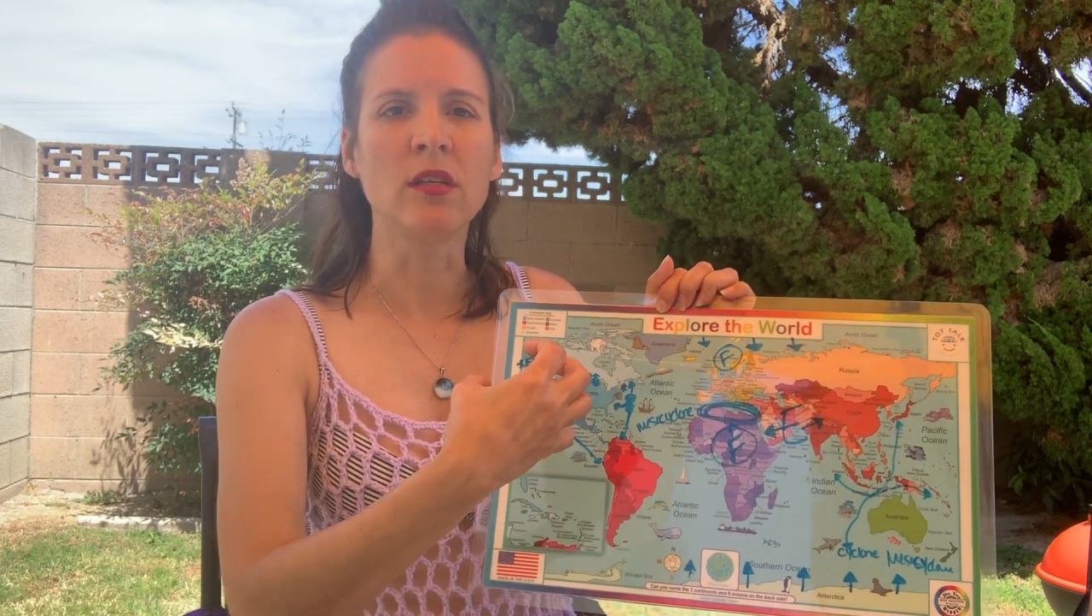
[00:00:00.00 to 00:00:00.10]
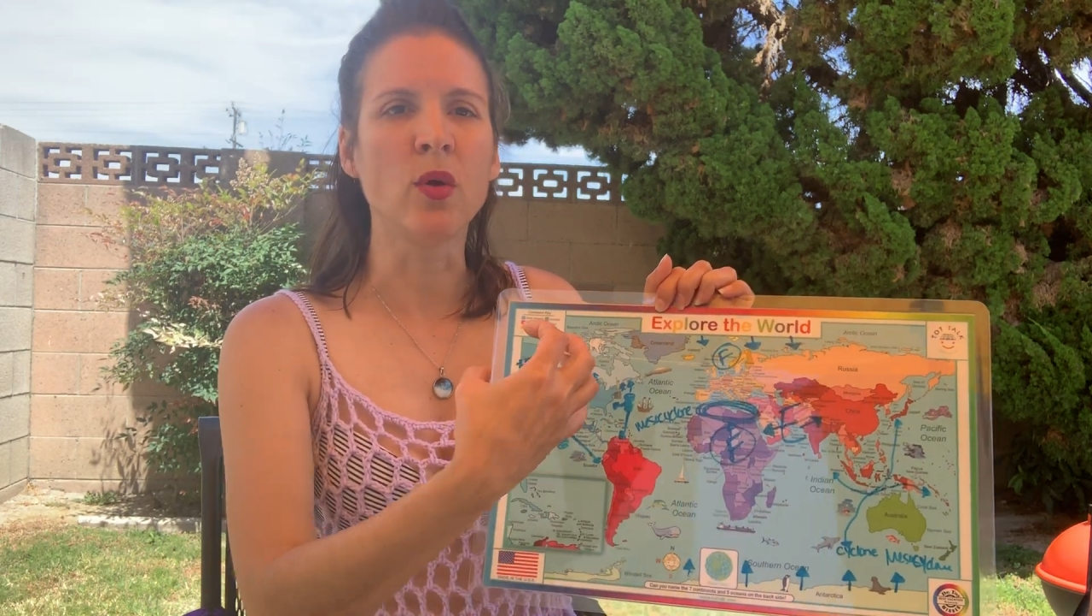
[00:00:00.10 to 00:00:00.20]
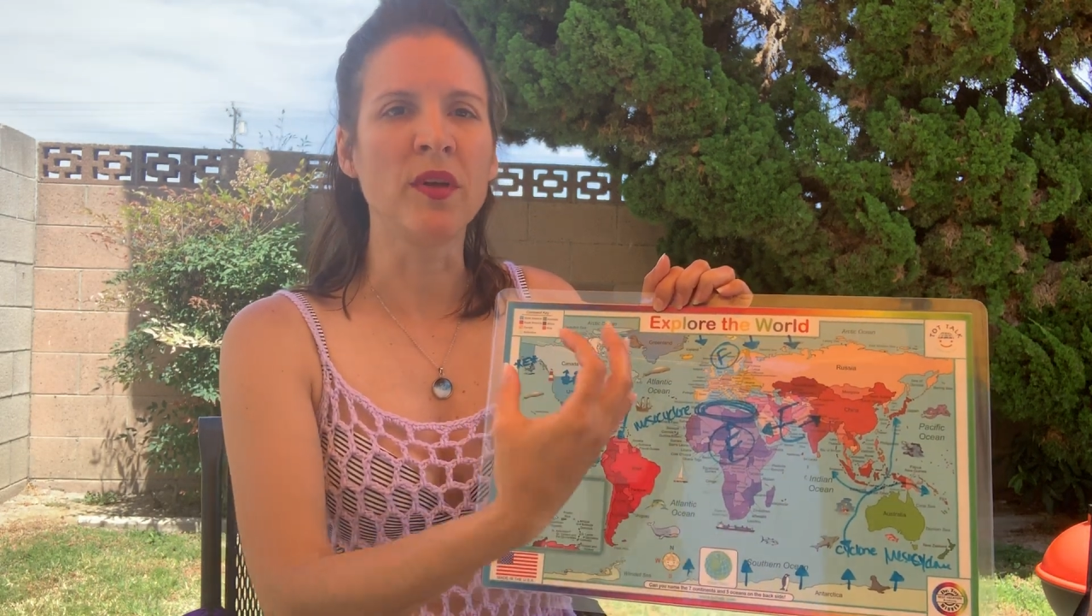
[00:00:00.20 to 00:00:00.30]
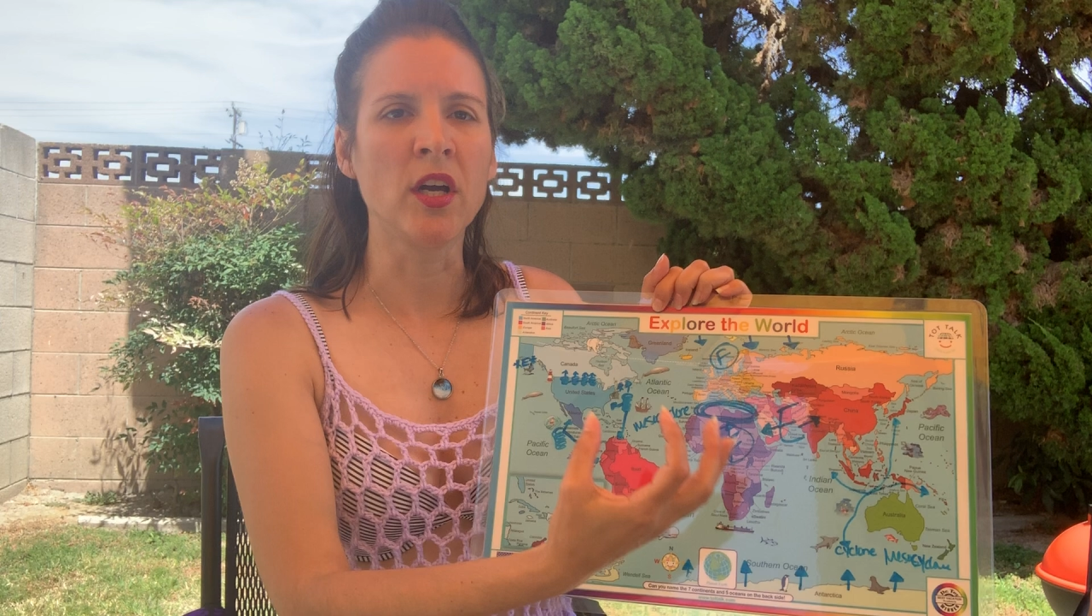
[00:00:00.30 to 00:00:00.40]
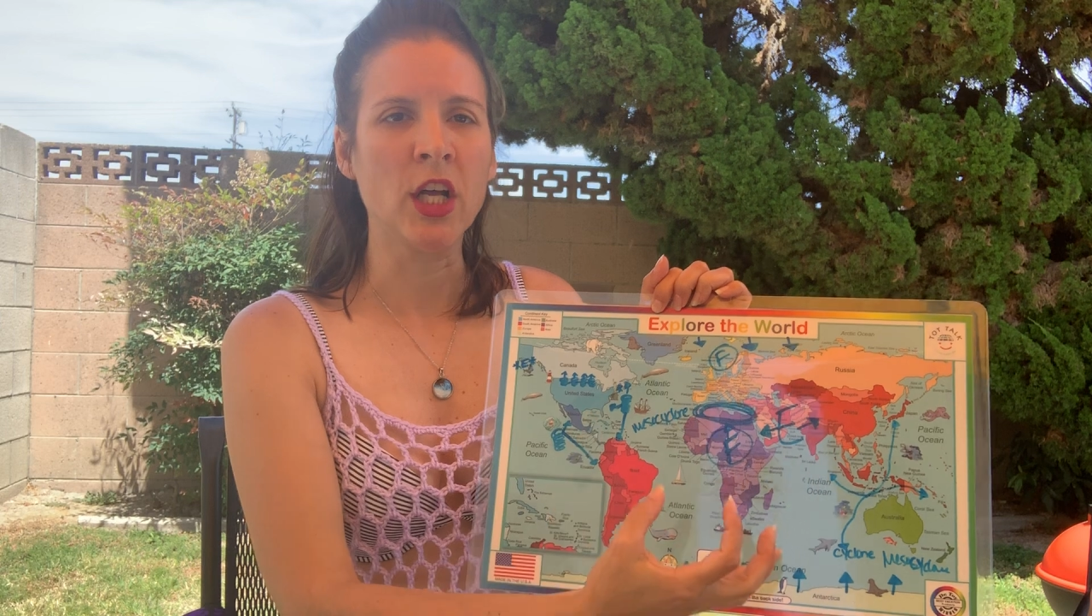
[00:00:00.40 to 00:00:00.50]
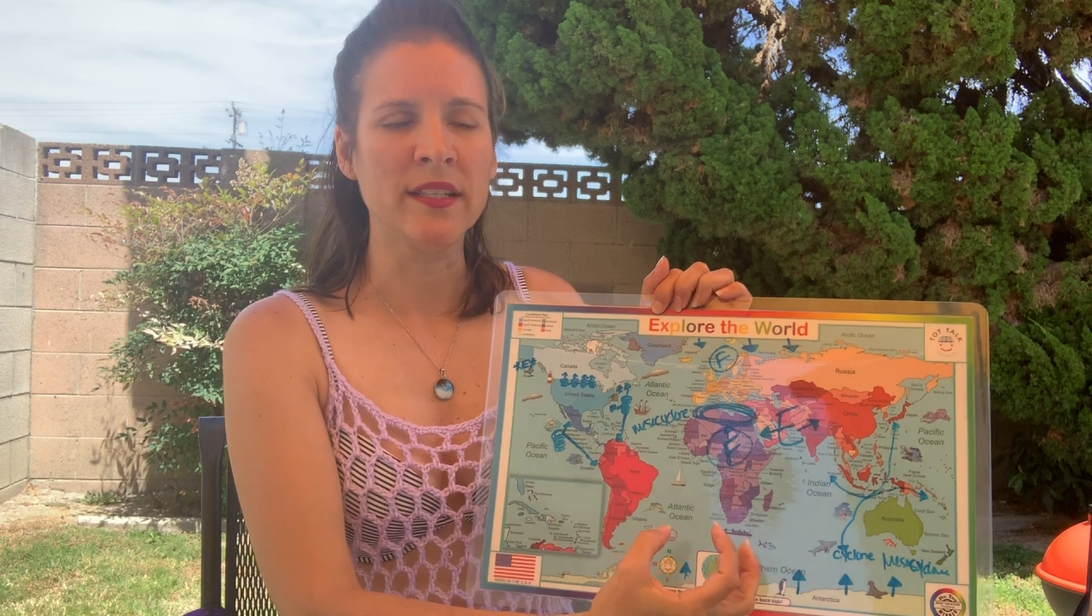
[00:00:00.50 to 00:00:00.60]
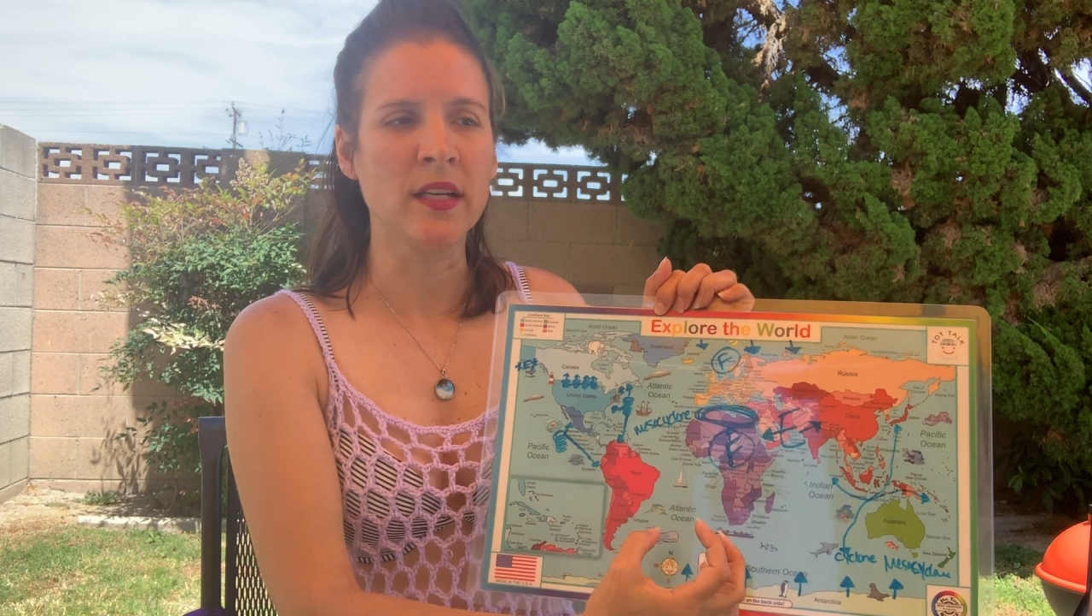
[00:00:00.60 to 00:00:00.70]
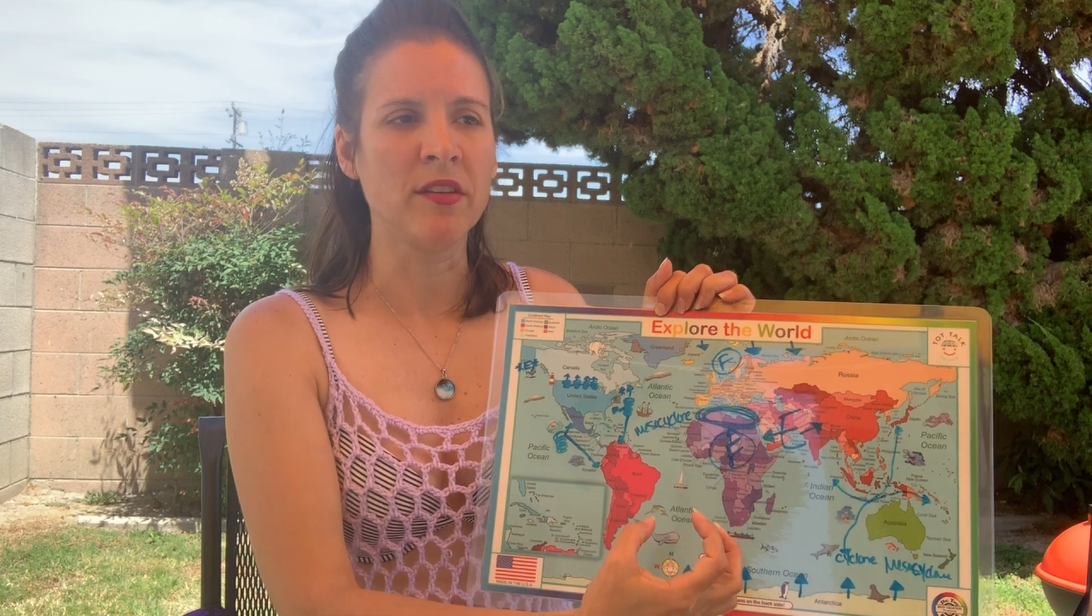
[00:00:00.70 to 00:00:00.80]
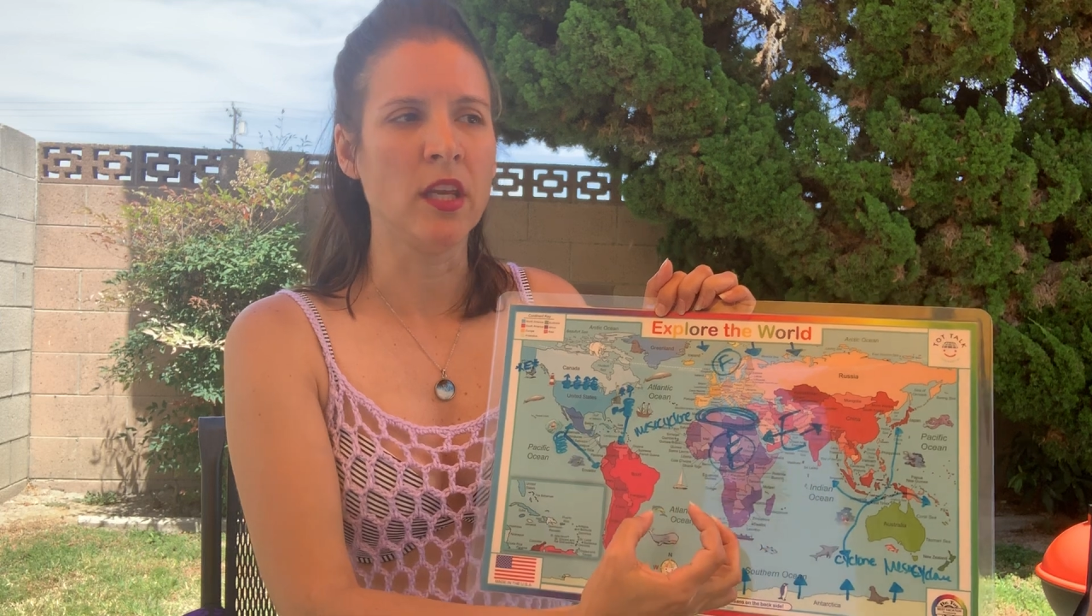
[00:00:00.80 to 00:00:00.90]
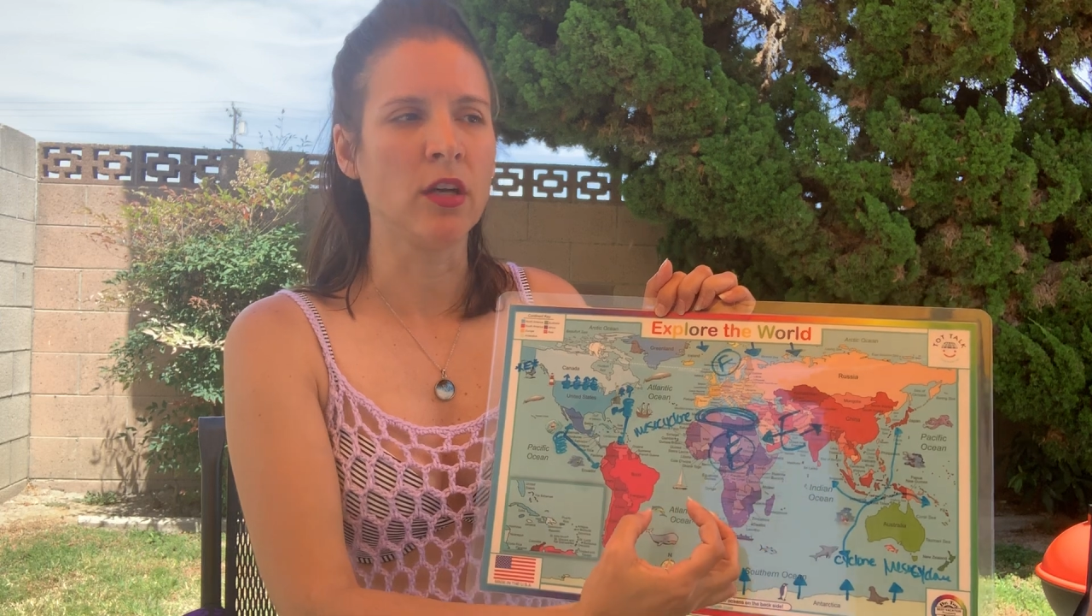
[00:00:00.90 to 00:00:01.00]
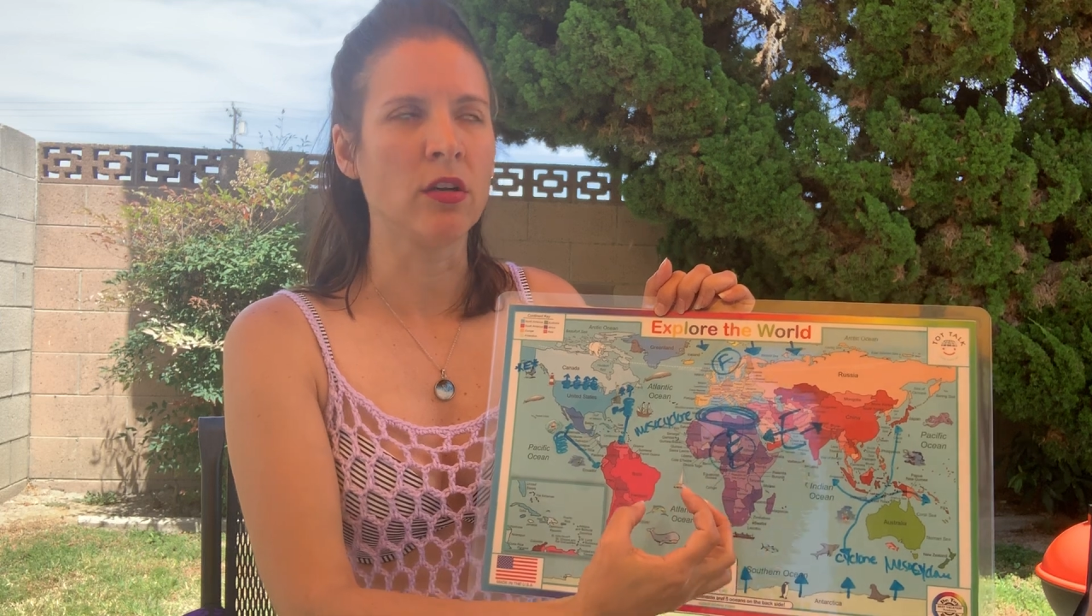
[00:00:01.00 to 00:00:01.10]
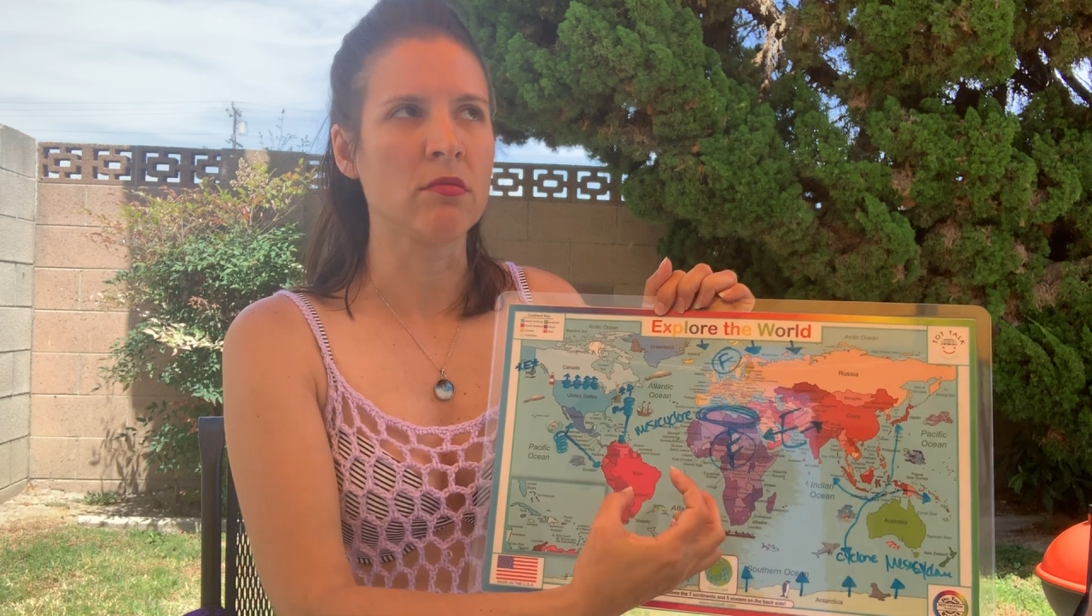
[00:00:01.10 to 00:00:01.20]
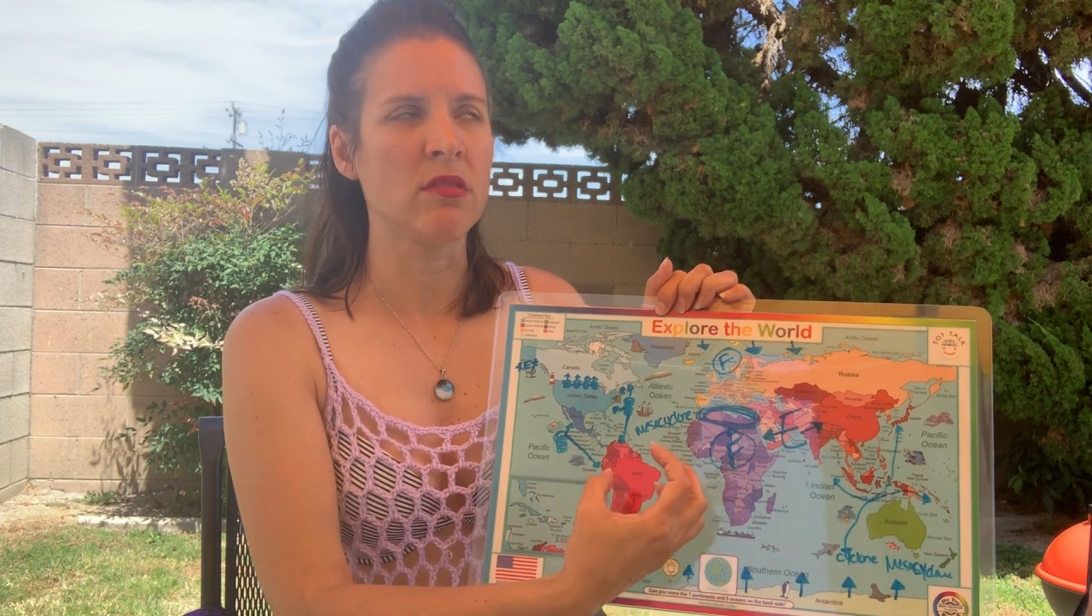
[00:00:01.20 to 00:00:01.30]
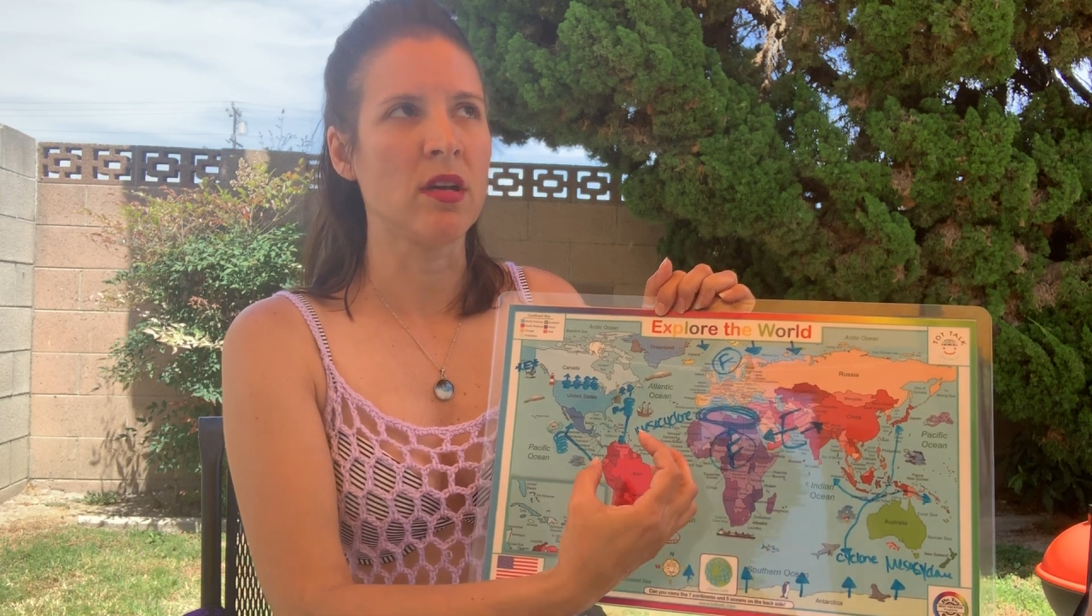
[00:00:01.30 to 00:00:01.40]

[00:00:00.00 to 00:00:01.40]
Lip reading: going on down here.